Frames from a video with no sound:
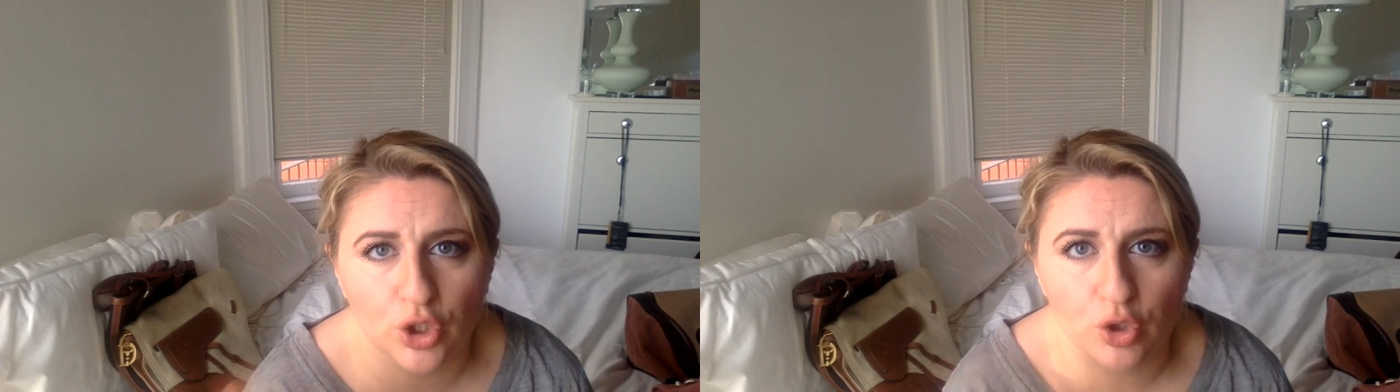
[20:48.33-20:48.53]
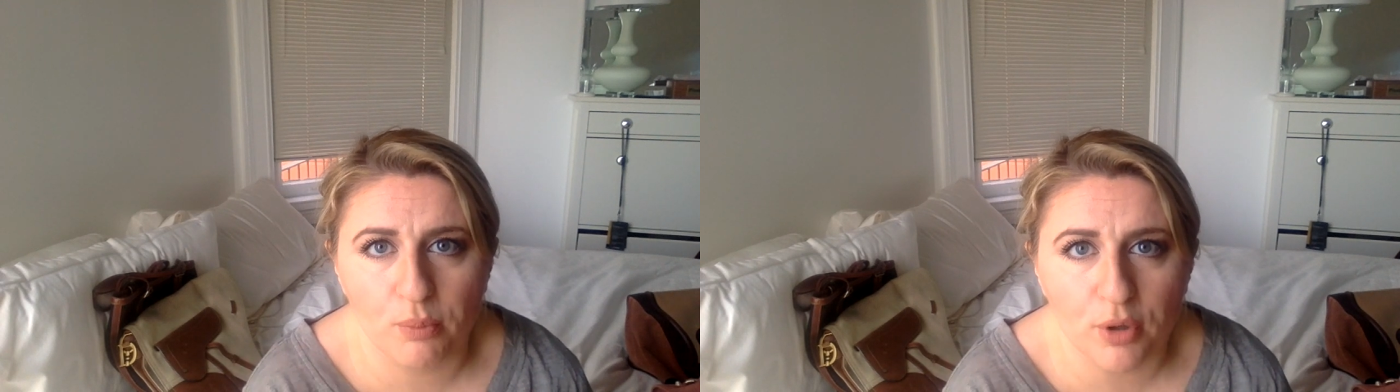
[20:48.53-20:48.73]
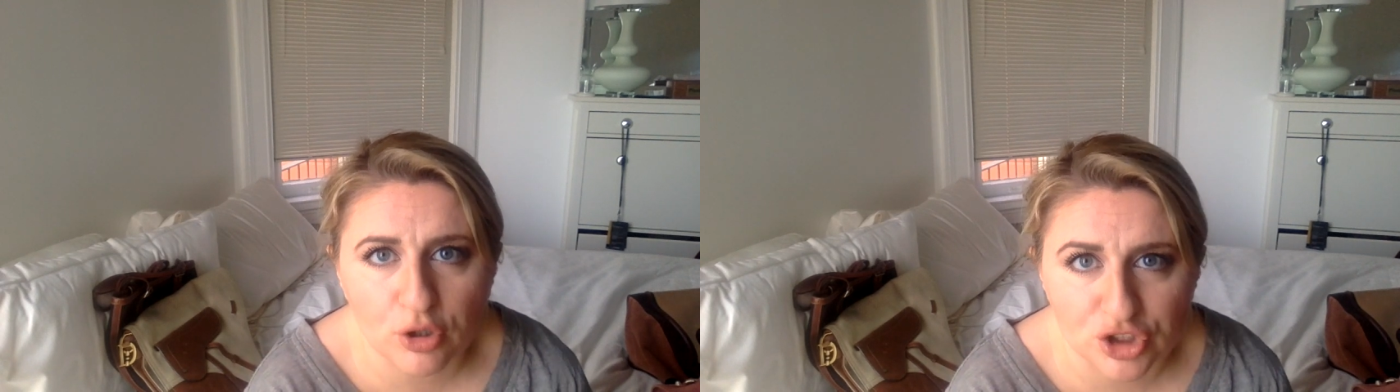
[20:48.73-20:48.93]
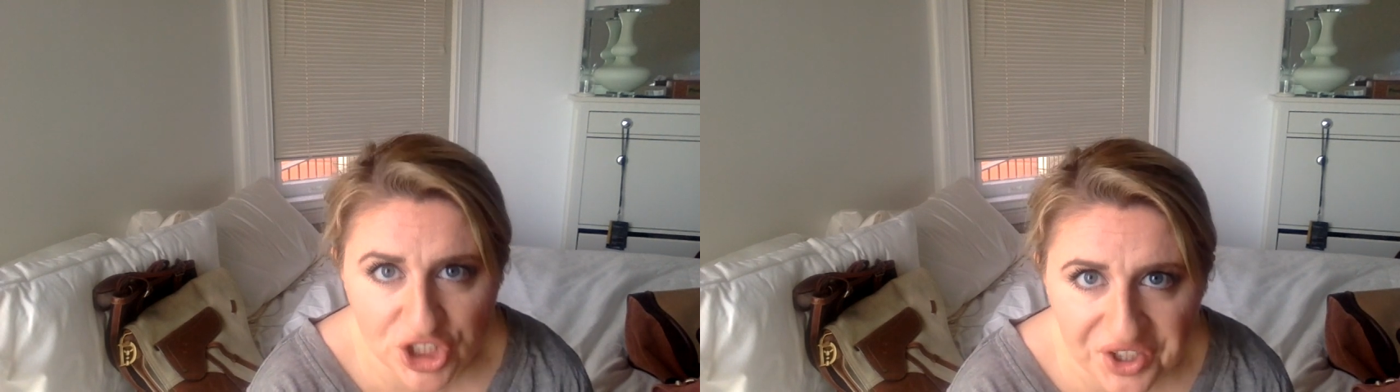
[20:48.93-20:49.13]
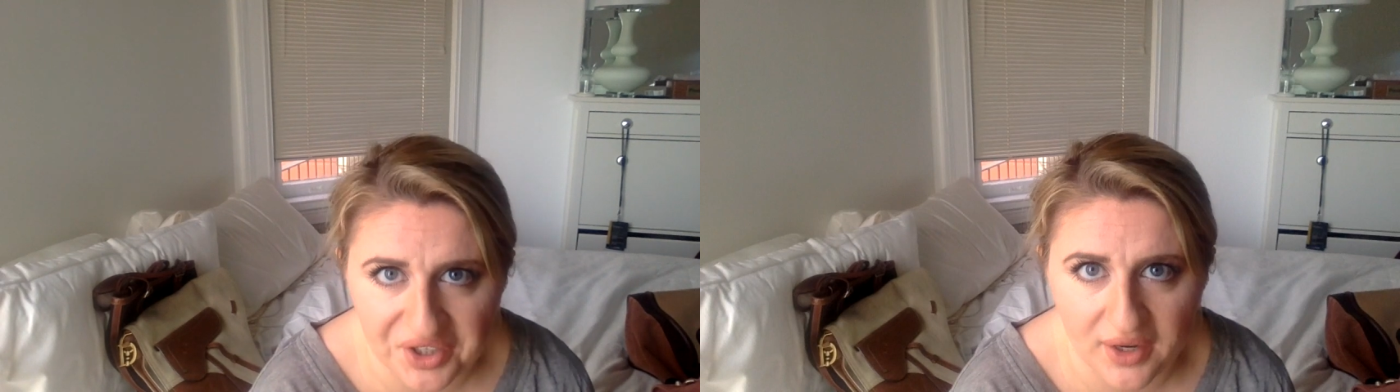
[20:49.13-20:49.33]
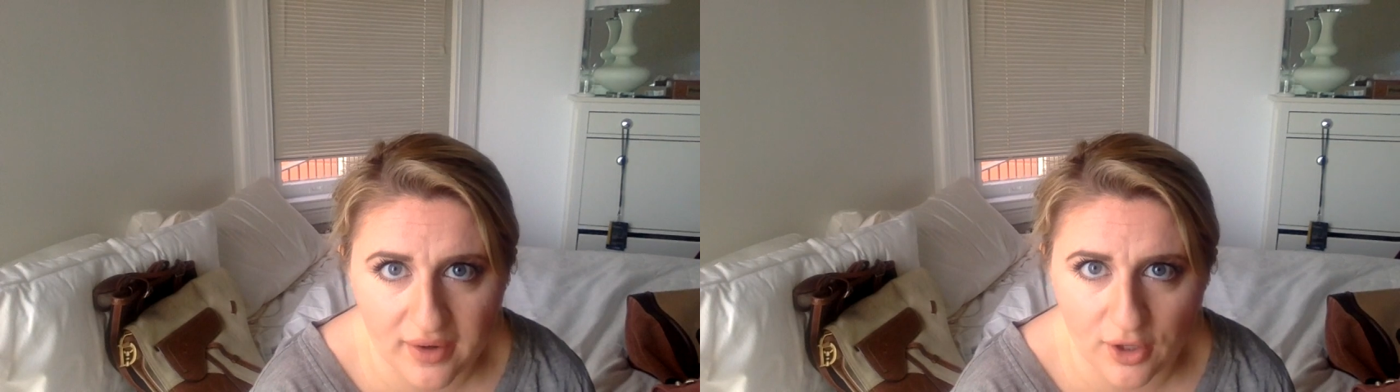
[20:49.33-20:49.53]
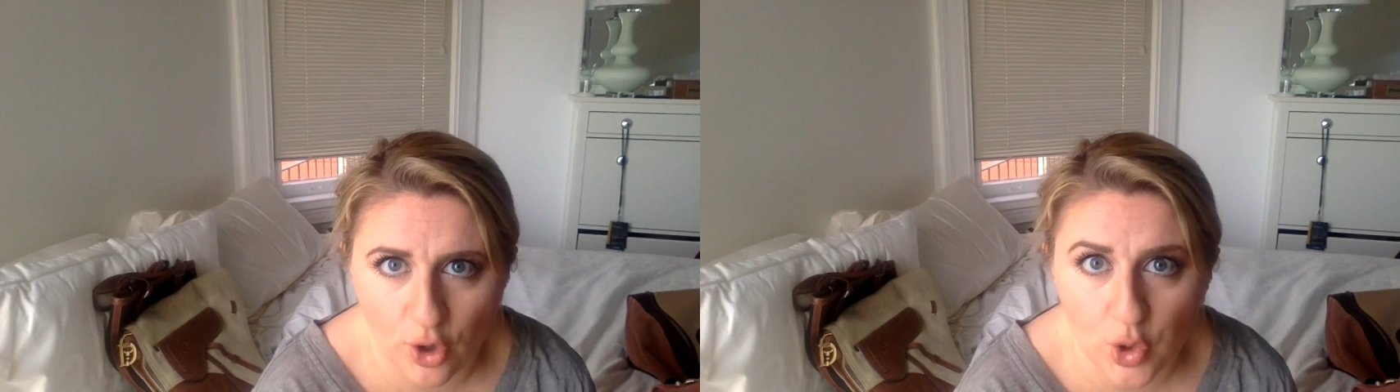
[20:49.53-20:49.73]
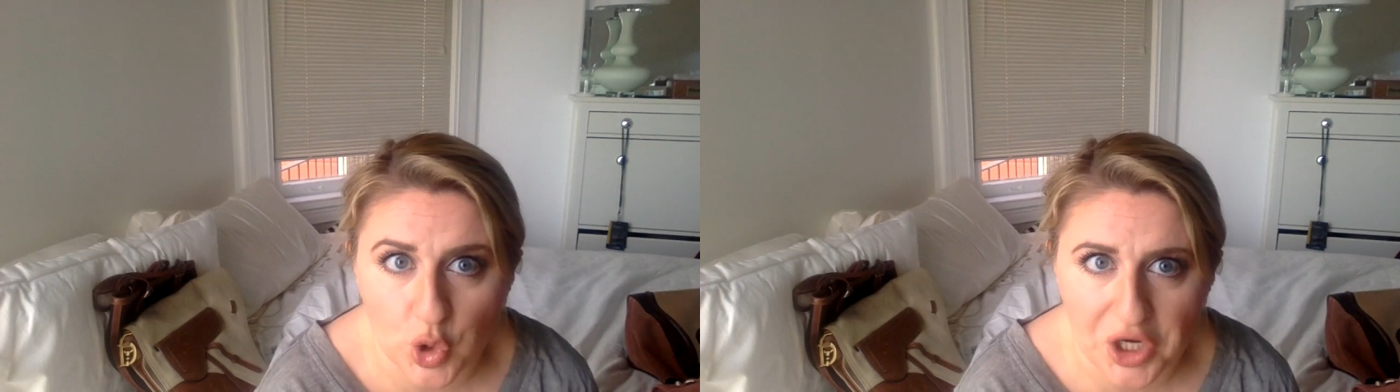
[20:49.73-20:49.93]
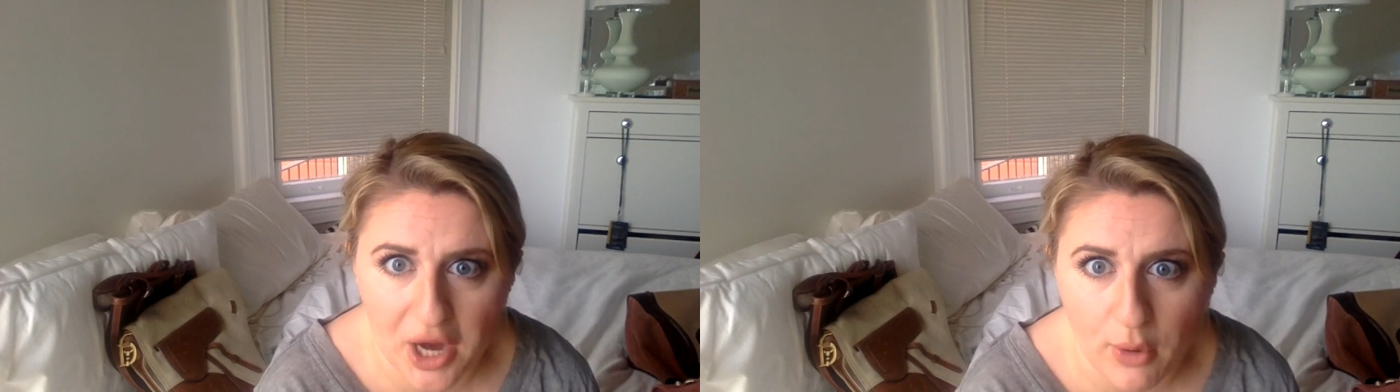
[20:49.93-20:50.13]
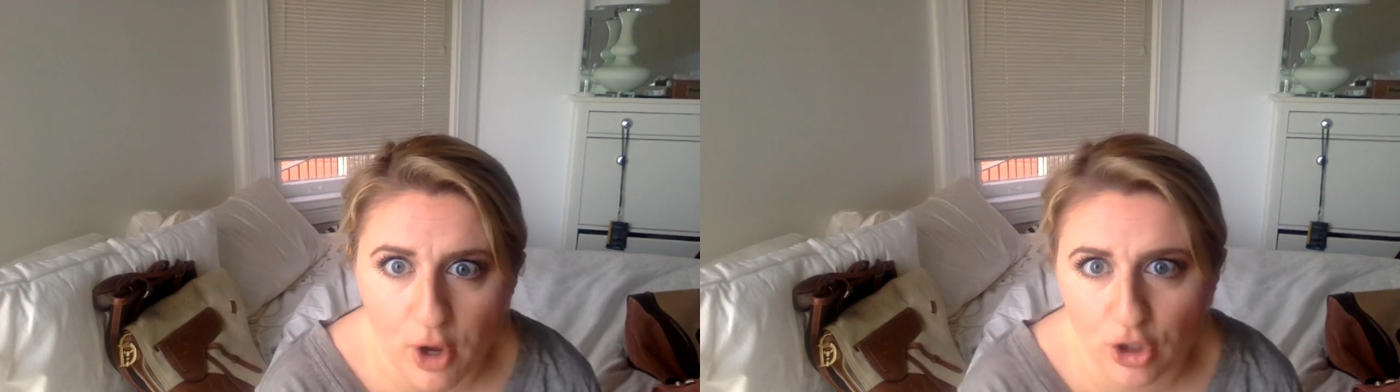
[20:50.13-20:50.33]
You can put your shit in it, you know, and you can
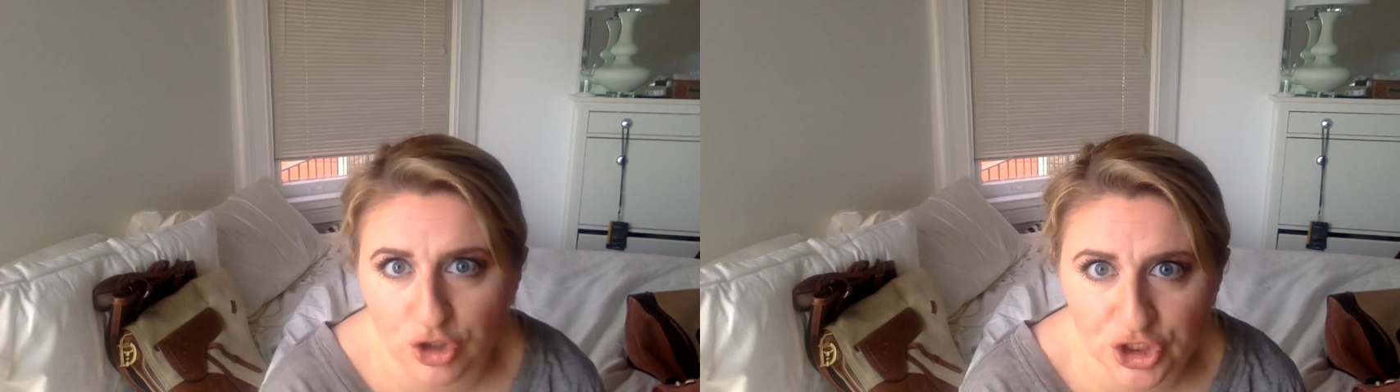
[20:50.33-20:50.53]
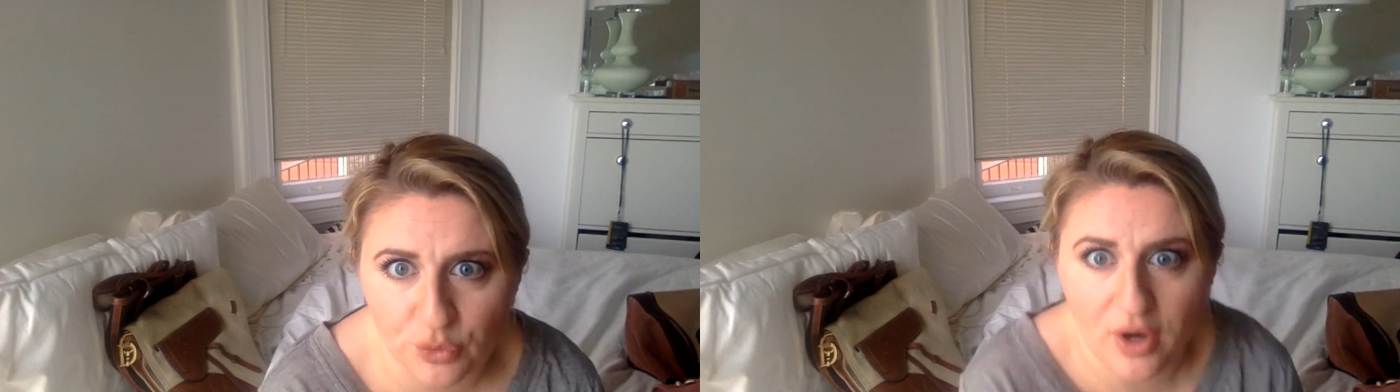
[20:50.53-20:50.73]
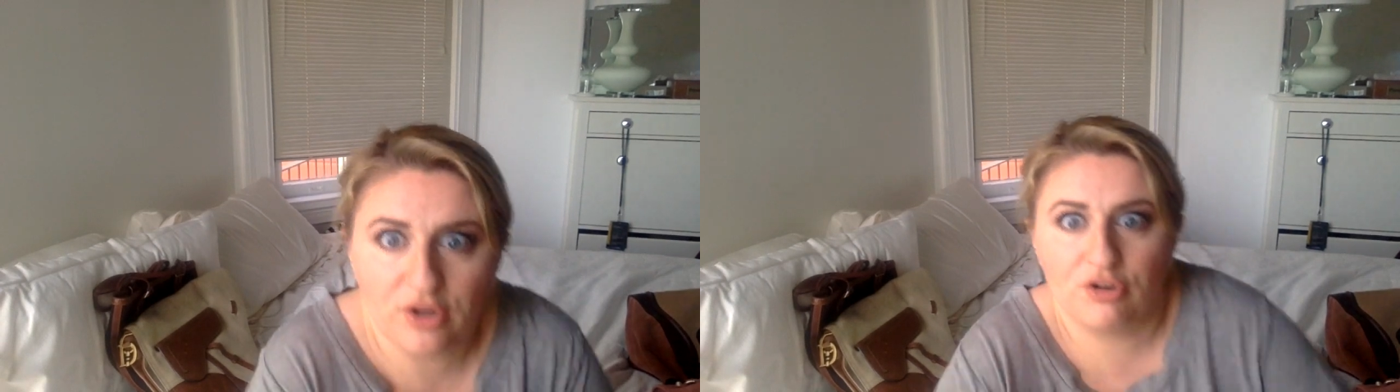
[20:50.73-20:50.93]
carry all your shit around.